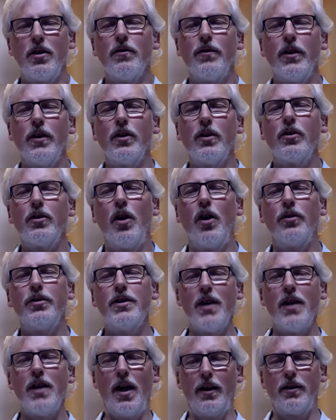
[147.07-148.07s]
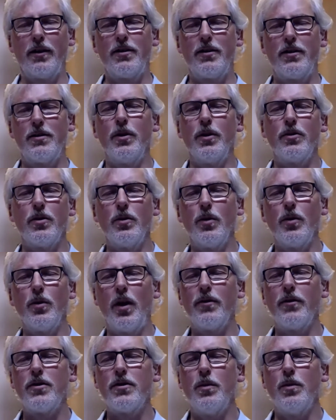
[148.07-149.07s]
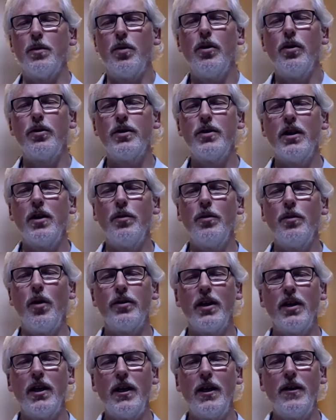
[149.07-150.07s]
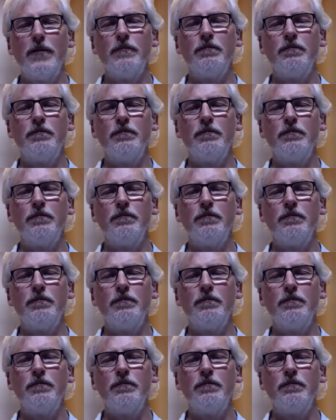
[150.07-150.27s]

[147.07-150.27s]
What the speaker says: feel contact between whatever's supporting your body